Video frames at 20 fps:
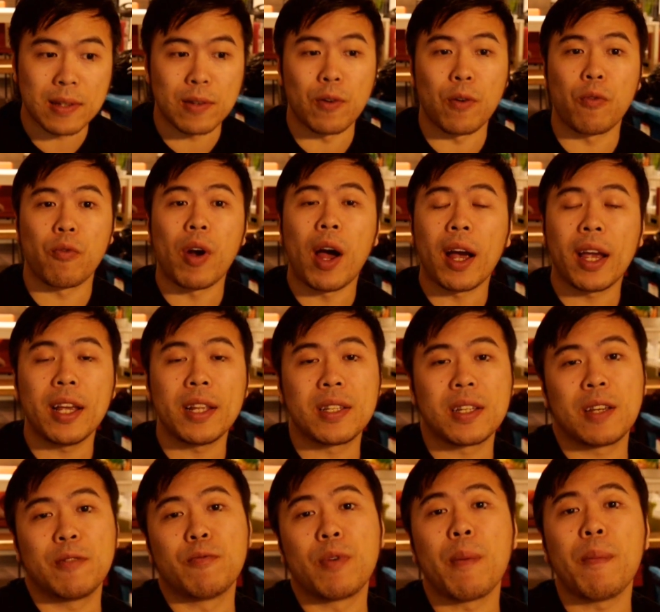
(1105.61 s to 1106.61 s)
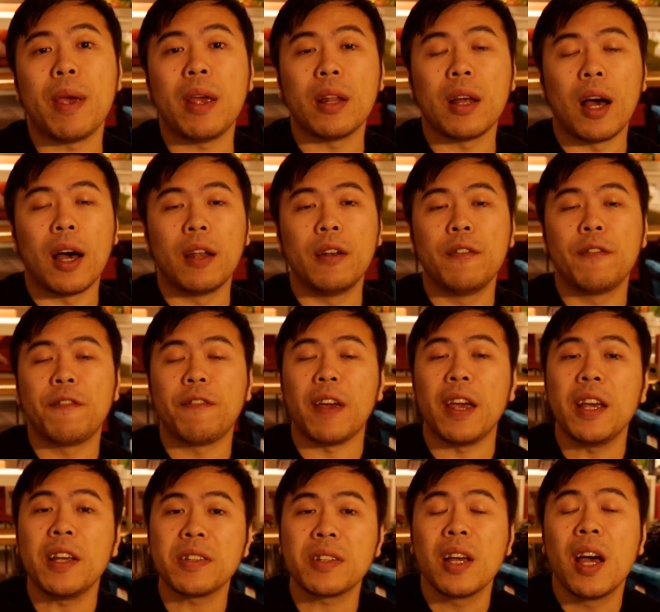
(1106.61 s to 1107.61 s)
So Rockets remain
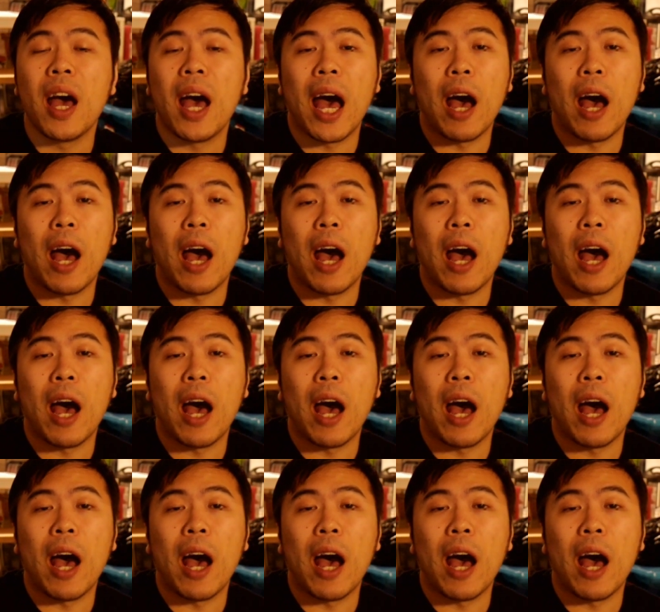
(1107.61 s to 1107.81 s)
unfazed.